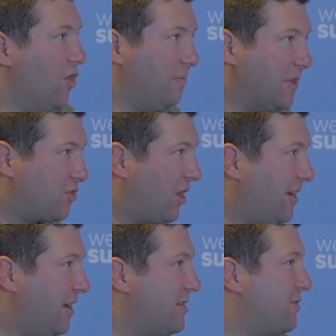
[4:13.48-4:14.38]
who we've been
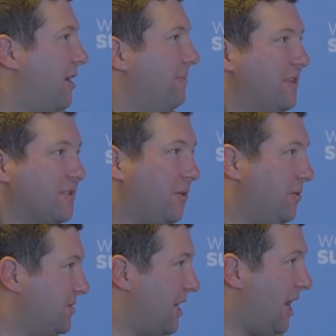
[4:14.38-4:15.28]
trying to disrupt this
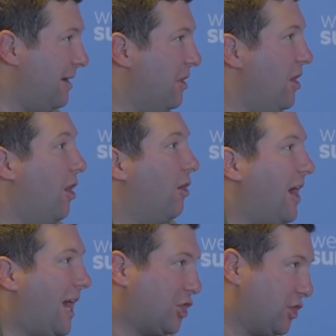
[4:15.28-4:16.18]
whole time are
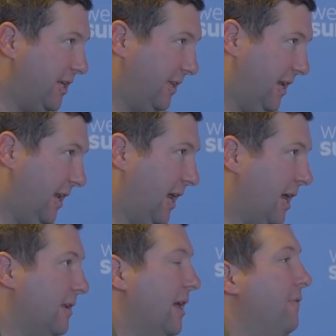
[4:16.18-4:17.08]
actually leaning
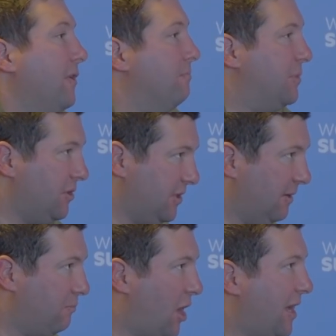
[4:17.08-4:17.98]
in and they're
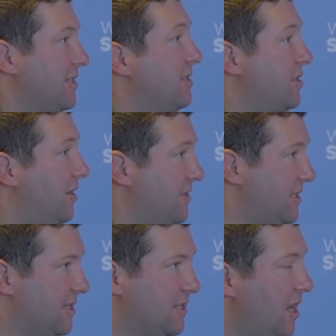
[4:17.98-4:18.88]
building products and
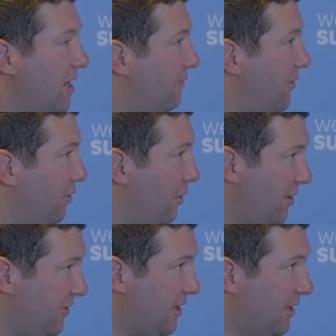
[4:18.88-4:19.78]
services for their
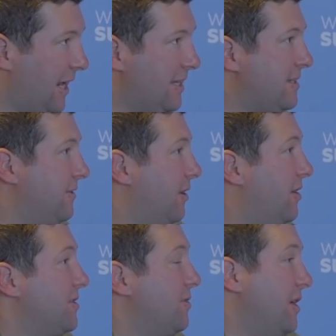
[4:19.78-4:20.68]
wealthy clients and they're
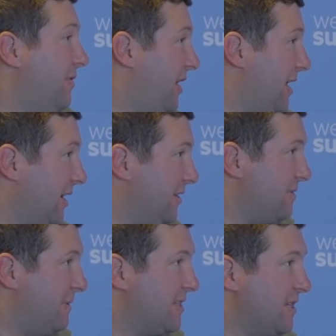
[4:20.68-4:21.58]
also innovating in the
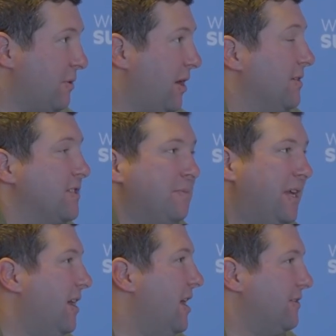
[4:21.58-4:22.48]
space as well. And to
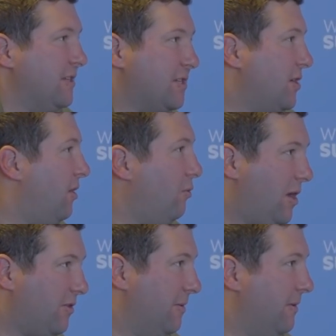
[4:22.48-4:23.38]
me, this is all
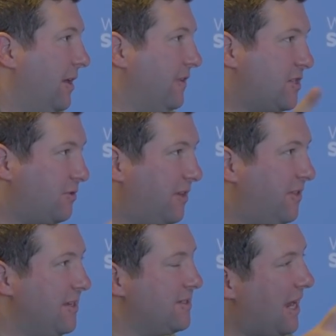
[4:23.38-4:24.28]
welcome. And these three
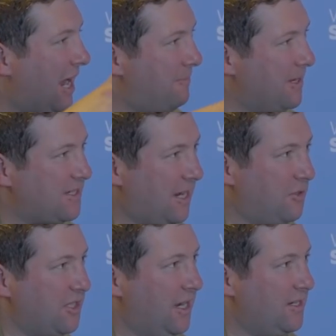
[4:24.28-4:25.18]
things happening
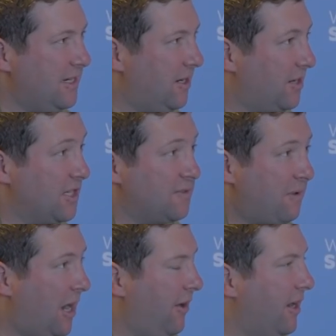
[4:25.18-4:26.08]
simultaneously are
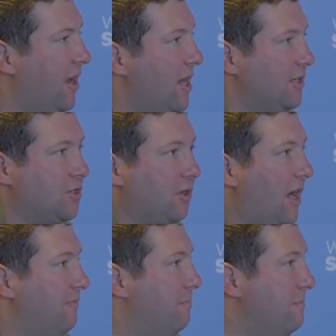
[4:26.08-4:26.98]
conspiring to
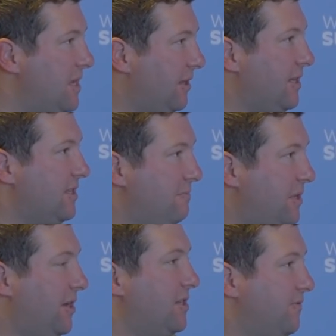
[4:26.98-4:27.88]
drive millions and
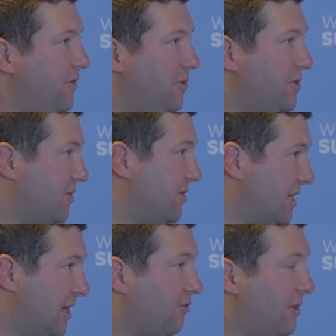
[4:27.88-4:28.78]
millions of new users
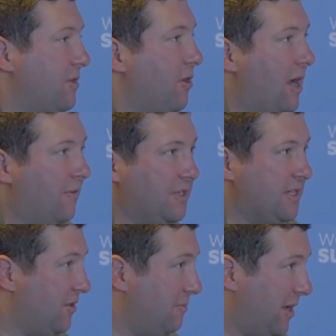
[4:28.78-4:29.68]
into crypto every
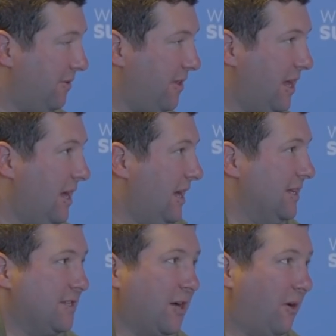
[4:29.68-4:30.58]
single month.
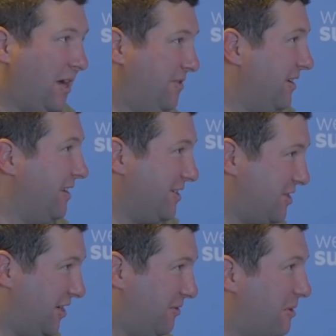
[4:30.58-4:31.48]
And so I think next
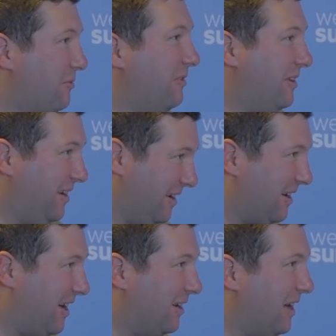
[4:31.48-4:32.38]
year when we re,
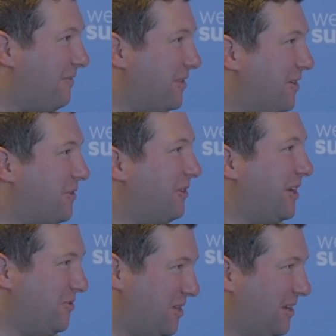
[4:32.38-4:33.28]
uh, have another
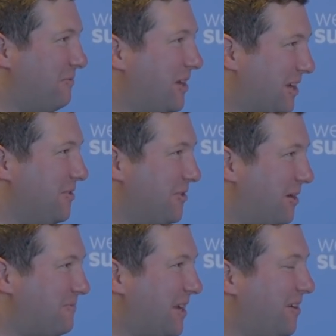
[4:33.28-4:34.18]
reunion and we can do an
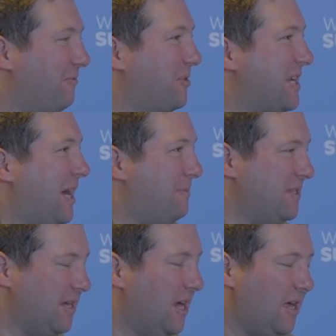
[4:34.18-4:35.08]
update on what's
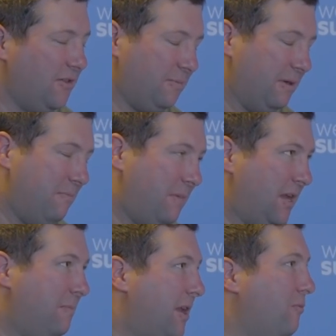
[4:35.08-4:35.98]
happened, there'll be
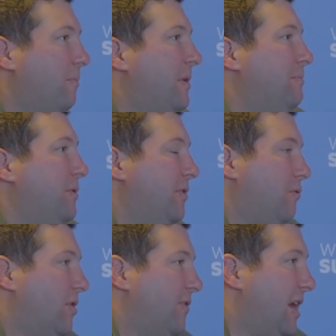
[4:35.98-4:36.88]
many, many more people in the
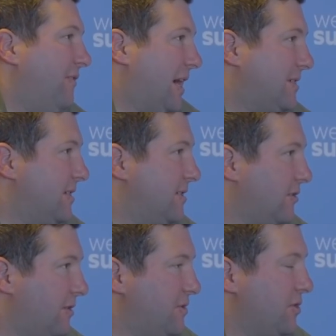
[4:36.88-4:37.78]
world that have access to
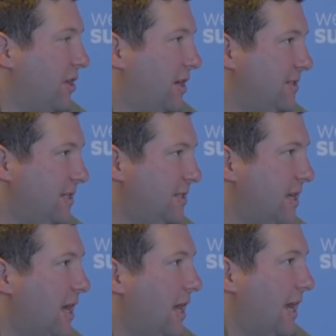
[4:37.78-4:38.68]
cryptocurrencies,
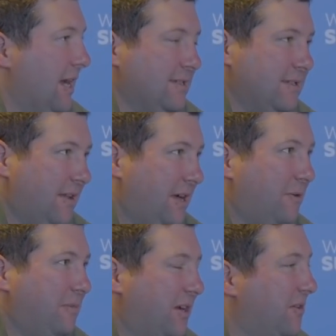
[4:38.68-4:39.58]
and uh,
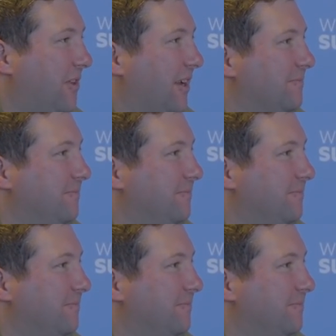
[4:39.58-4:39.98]
that'll be a good thing.